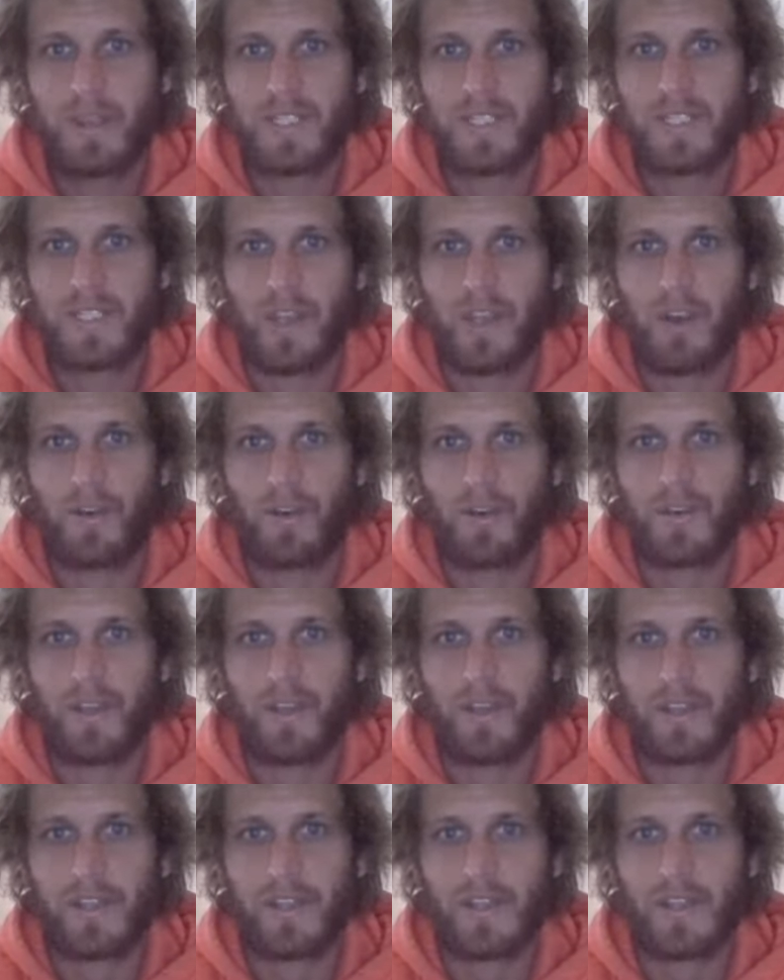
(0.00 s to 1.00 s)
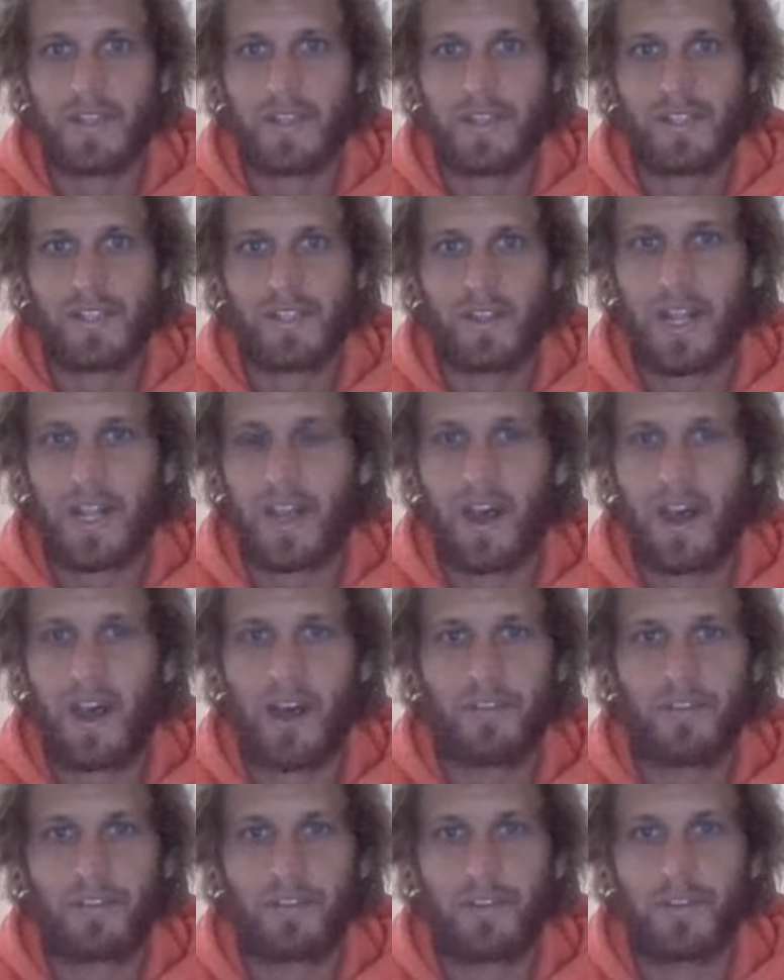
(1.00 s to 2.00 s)
so there's a
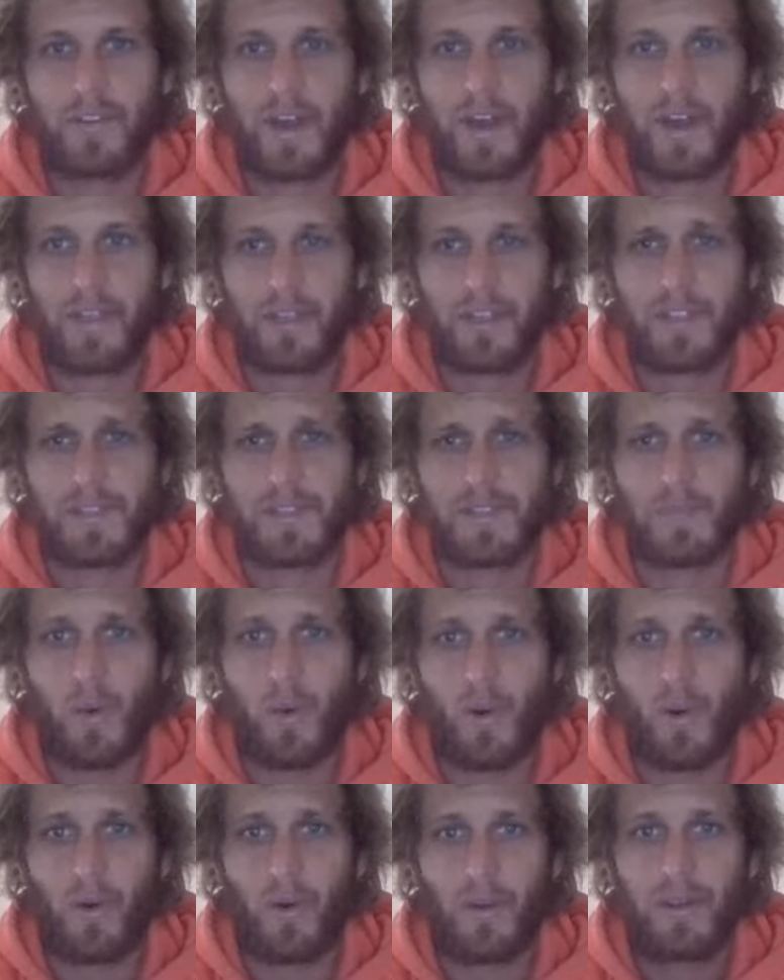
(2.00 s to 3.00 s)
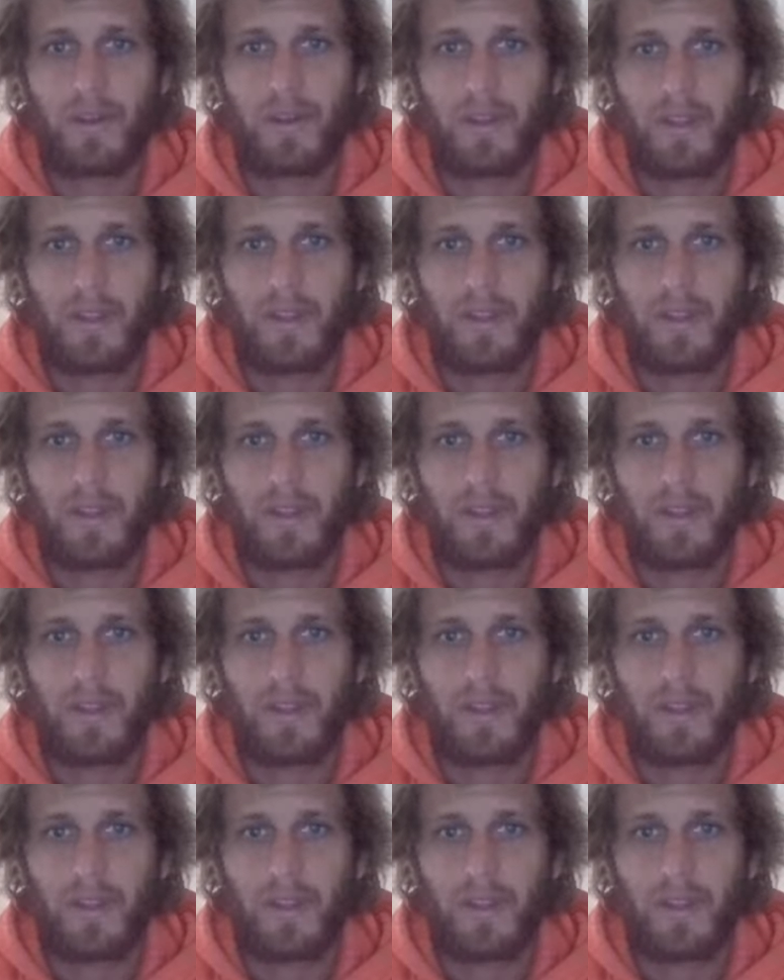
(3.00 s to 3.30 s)
hundred, I think there's more.